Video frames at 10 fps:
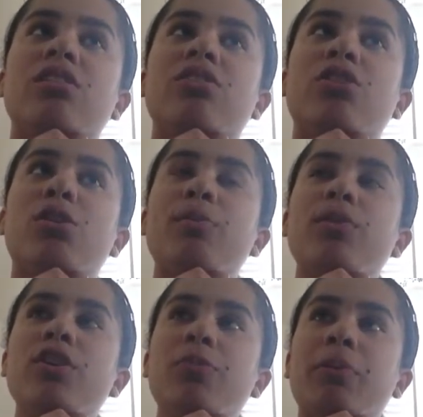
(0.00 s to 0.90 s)

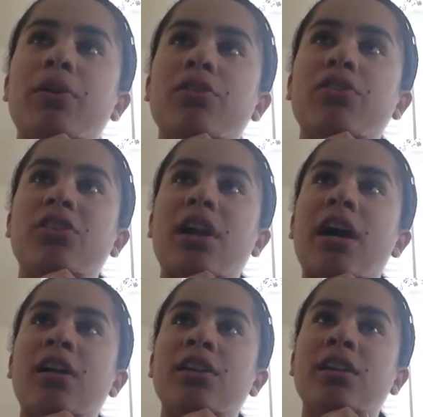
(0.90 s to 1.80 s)
Tomori's
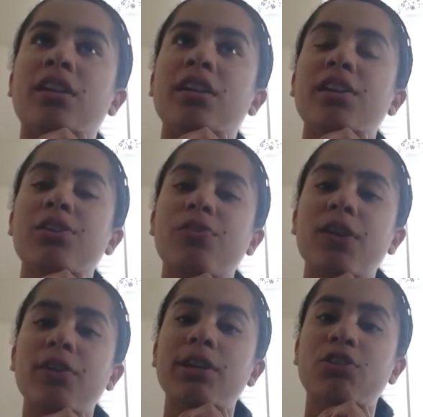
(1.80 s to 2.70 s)
personality is
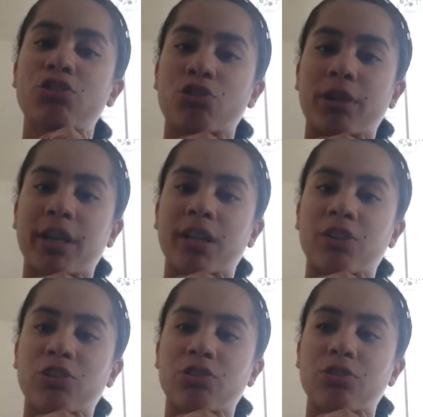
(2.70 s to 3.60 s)
very
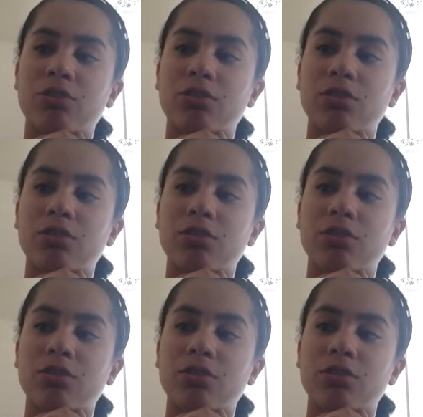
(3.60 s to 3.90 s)
strange.